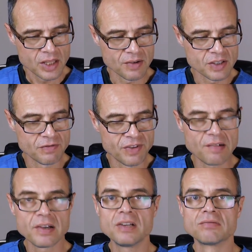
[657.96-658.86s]
There is a
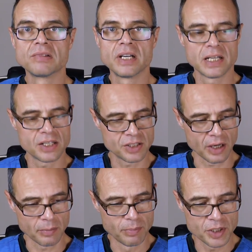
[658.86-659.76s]
very
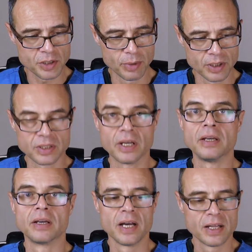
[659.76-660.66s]
realistic
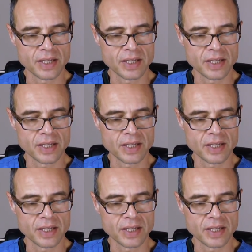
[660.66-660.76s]
possibility